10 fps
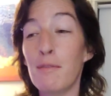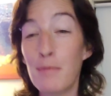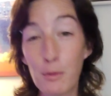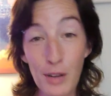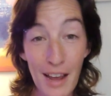
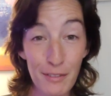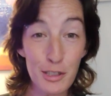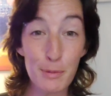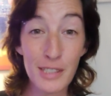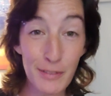Men would have
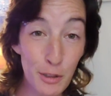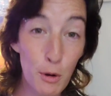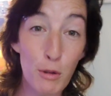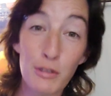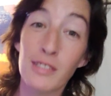their specific
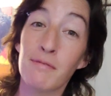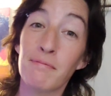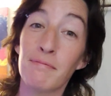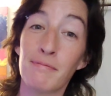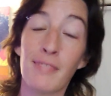roles
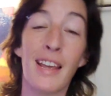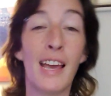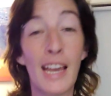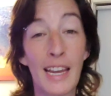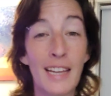
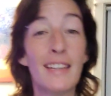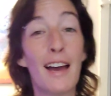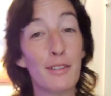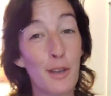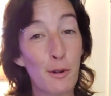in the
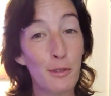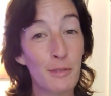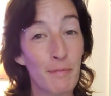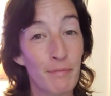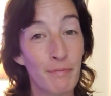household.
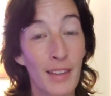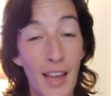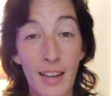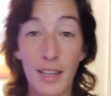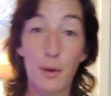
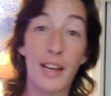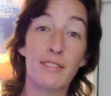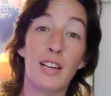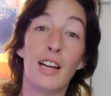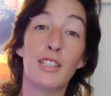They would
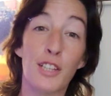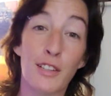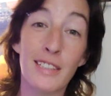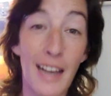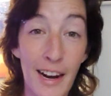have
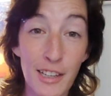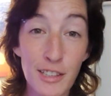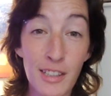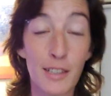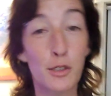certain
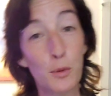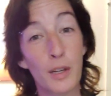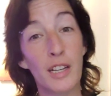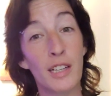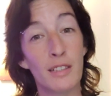attires to
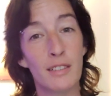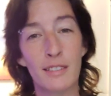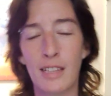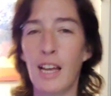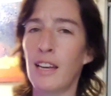wear,
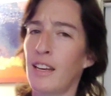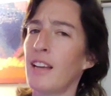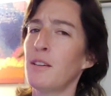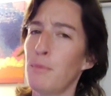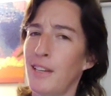
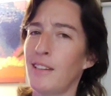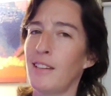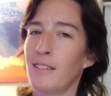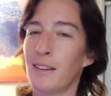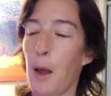not
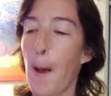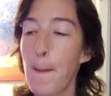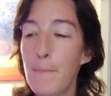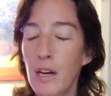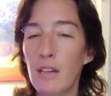demeaning,
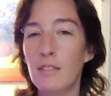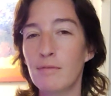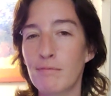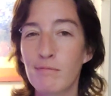but